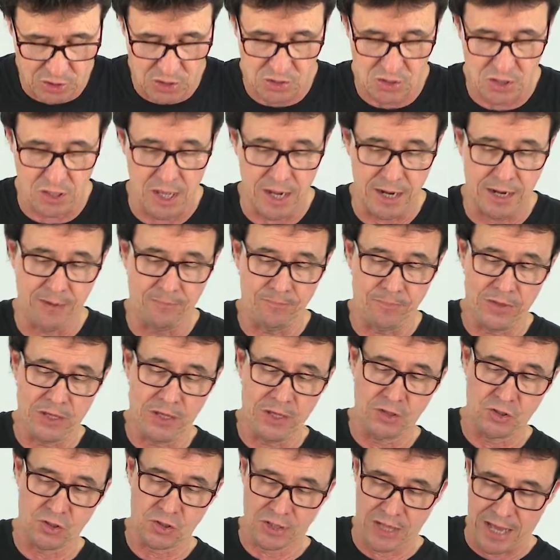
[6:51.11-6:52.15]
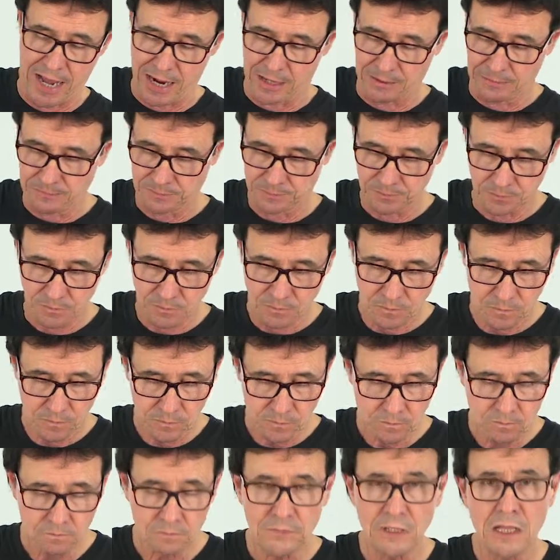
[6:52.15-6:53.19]
this light is that,
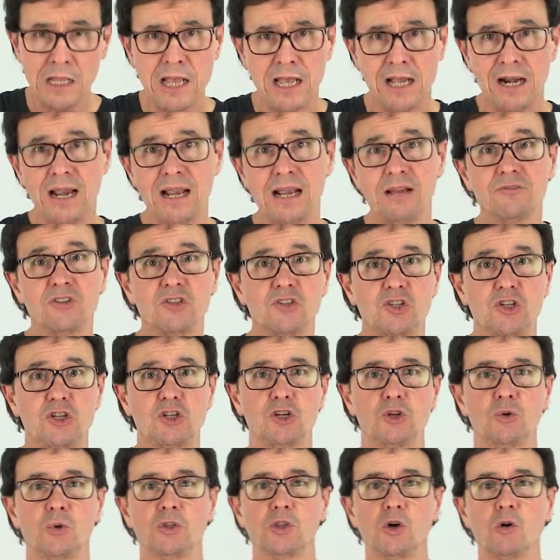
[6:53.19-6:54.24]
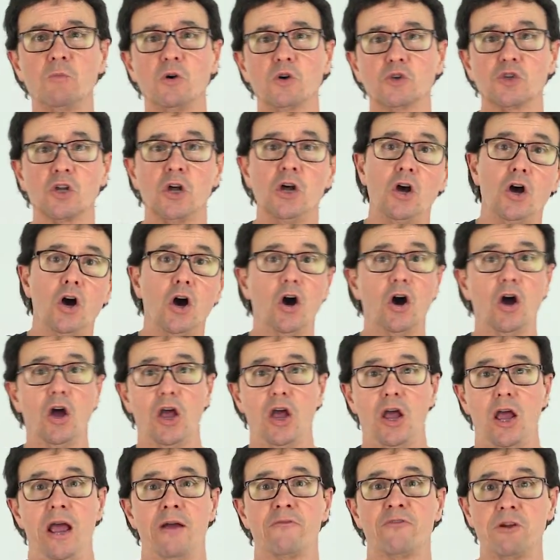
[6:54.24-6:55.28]
and I have this issue with almost
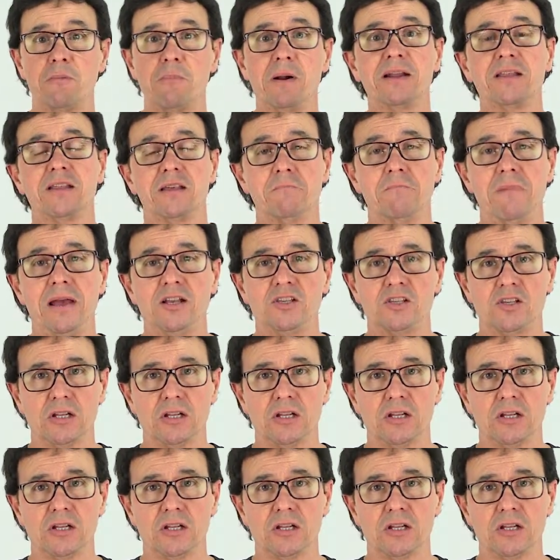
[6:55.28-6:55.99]
everybody that makes